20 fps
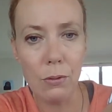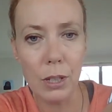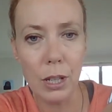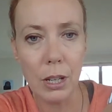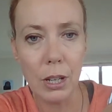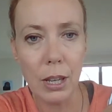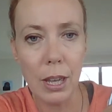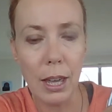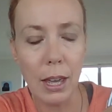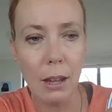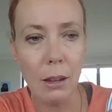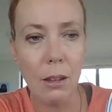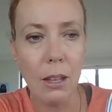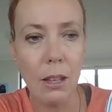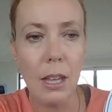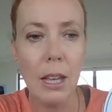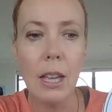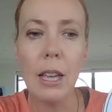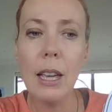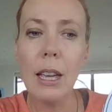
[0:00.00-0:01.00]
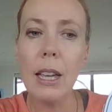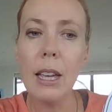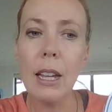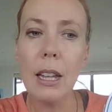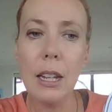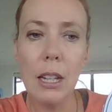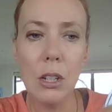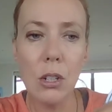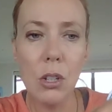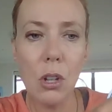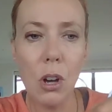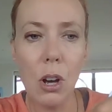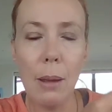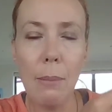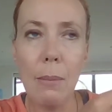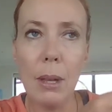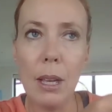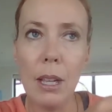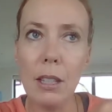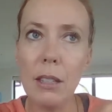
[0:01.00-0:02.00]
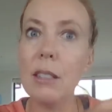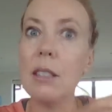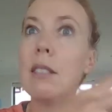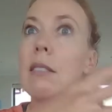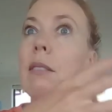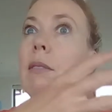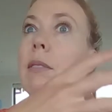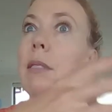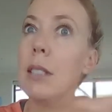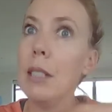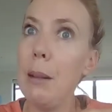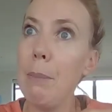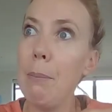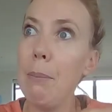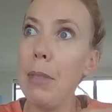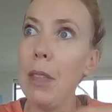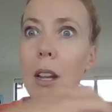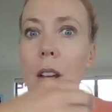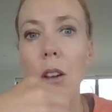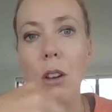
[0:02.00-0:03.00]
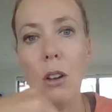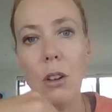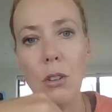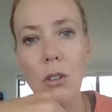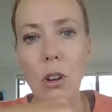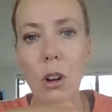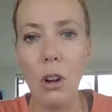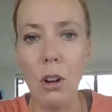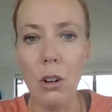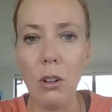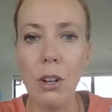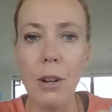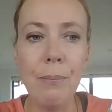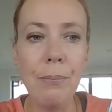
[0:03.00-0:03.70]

Okay, anytime it's something o'clock.